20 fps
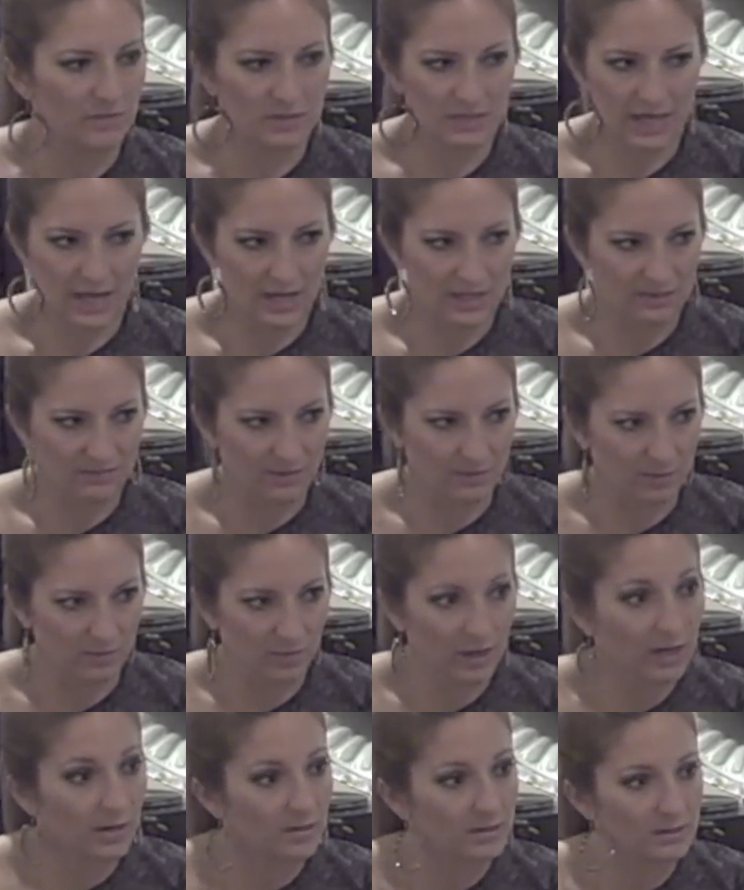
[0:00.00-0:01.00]
of Skaggs Family
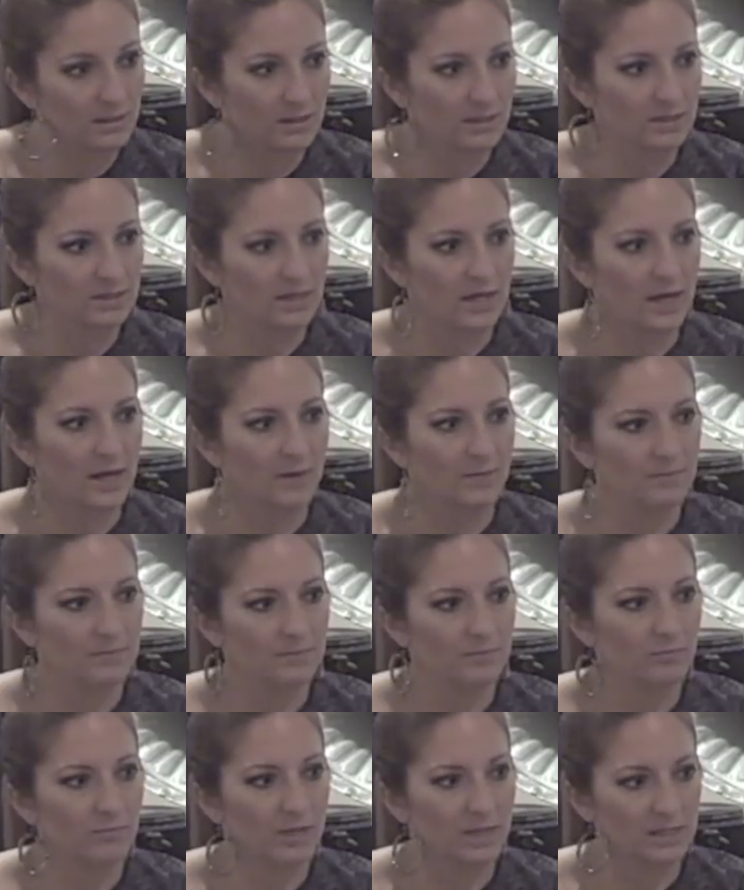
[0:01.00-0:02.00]
Records at the time,
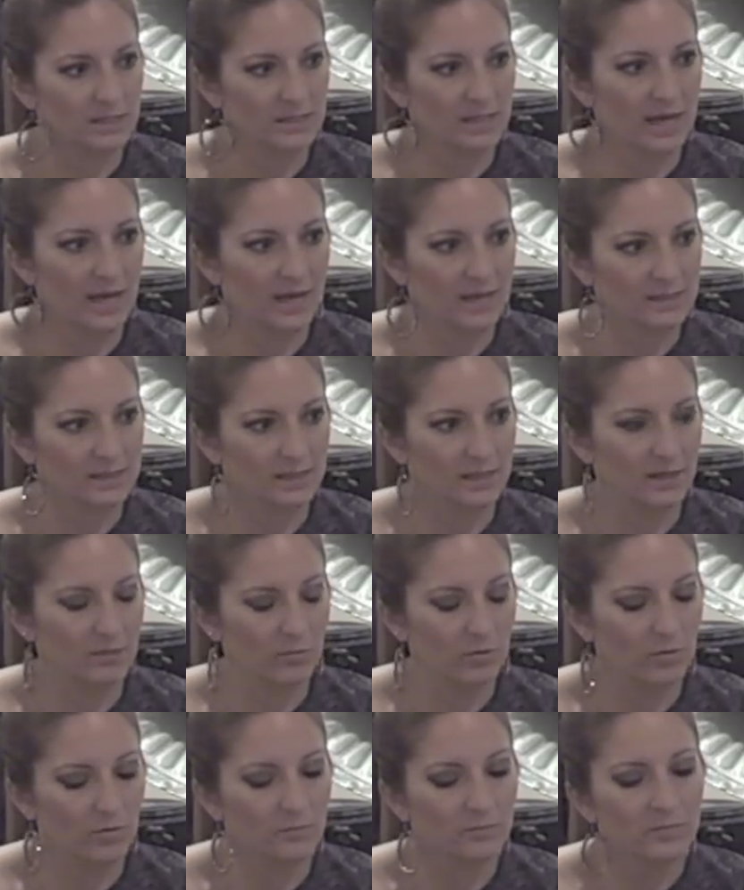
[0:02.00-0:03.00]
Ricky Skaggs'
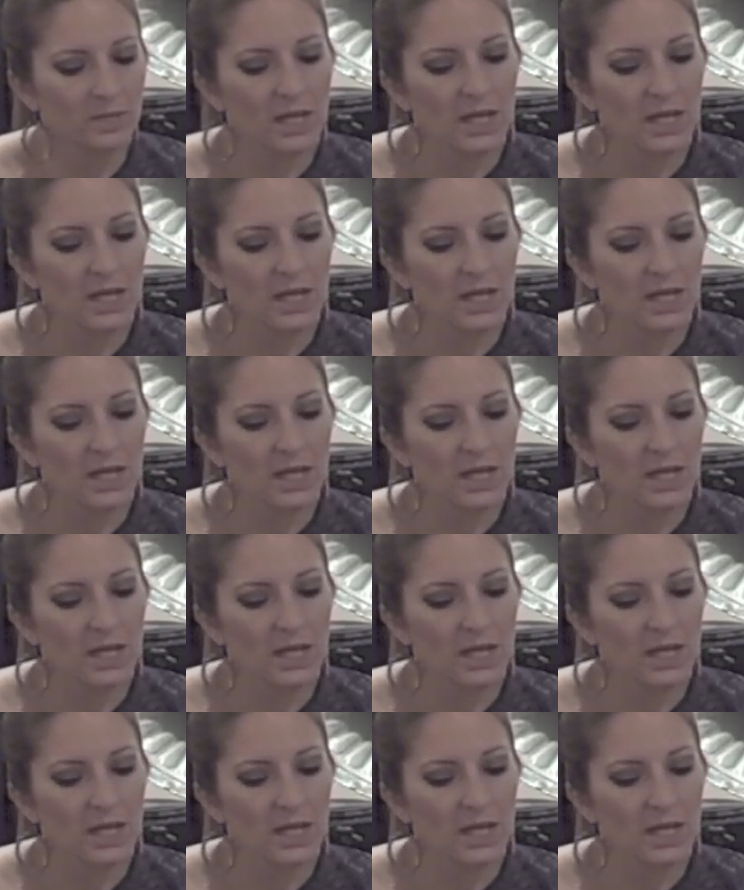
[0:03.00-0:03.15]
label.